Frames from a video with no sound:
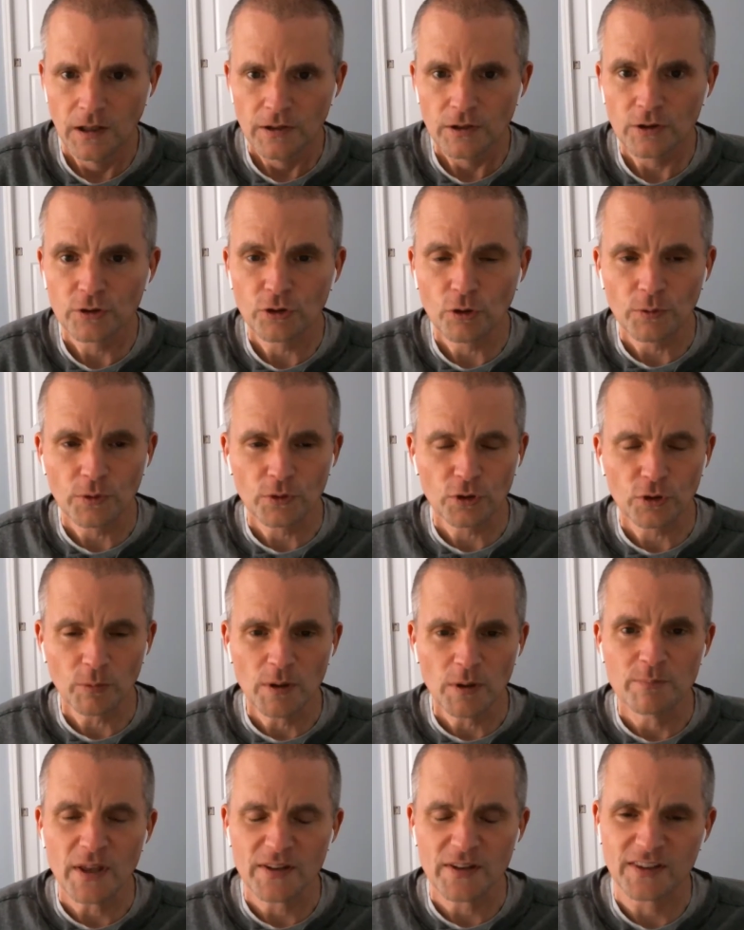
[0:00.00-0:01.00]
There's so
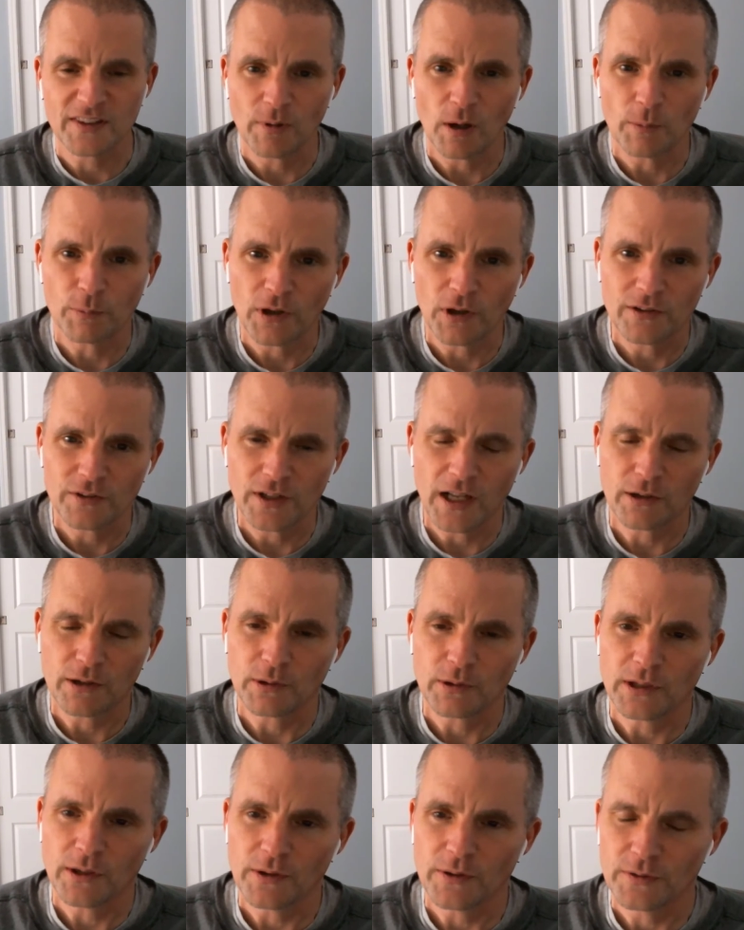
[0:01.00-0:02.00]
many myths about private
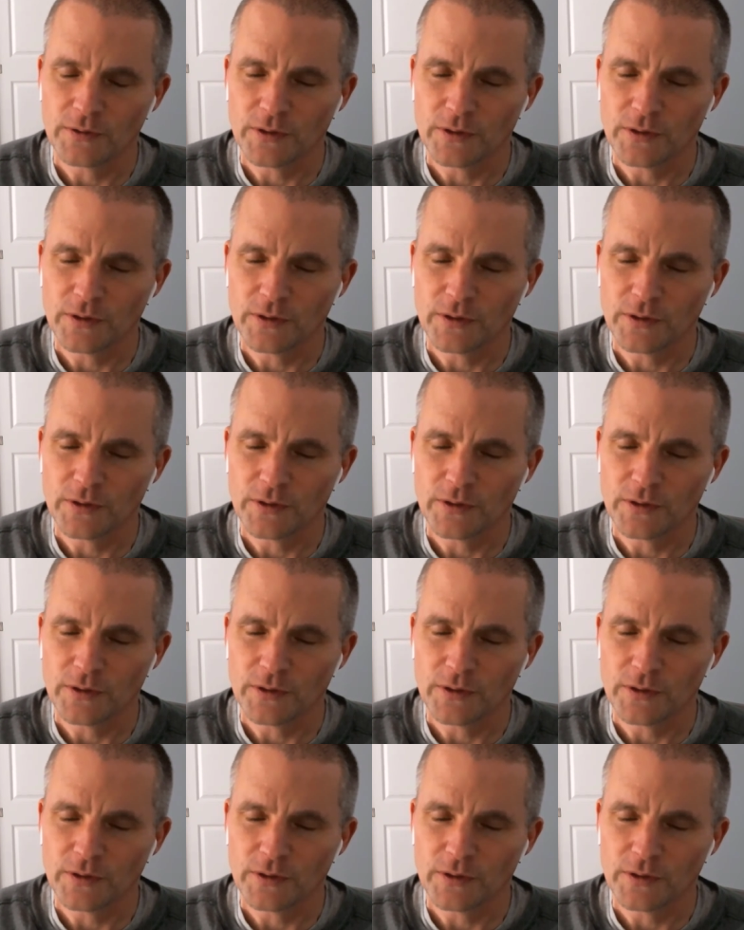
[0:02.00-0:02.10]
equity.